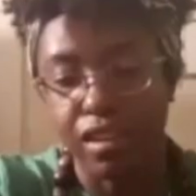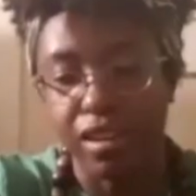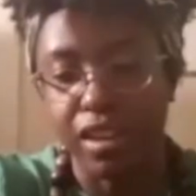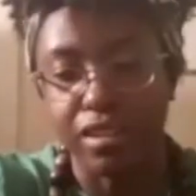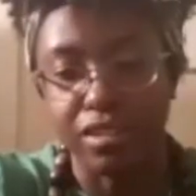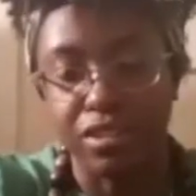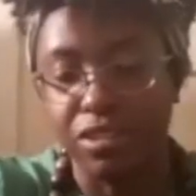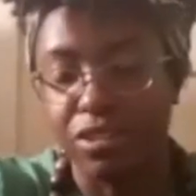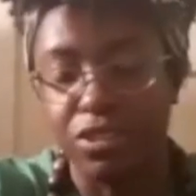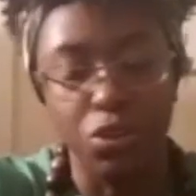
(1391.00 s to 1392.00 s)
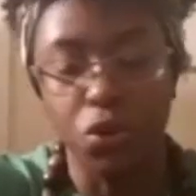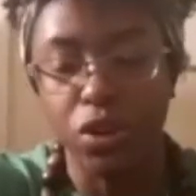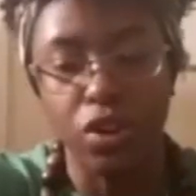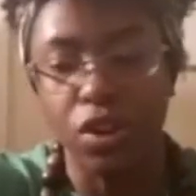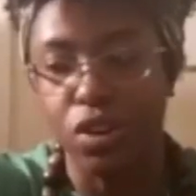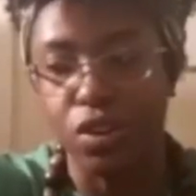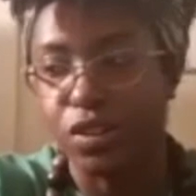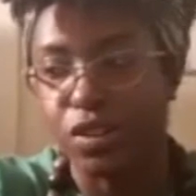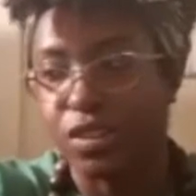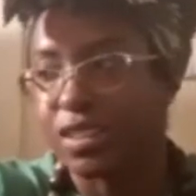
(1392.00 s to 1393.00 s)
I gotta do it
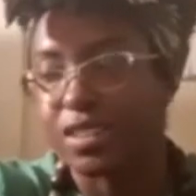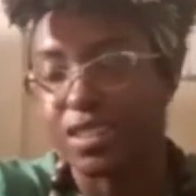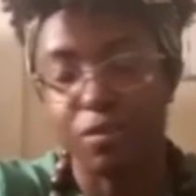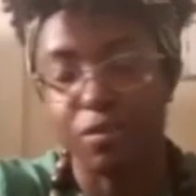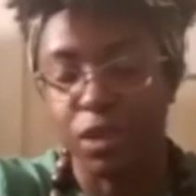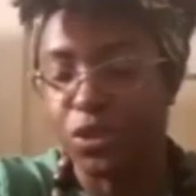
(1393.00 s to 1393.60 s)
all. I've been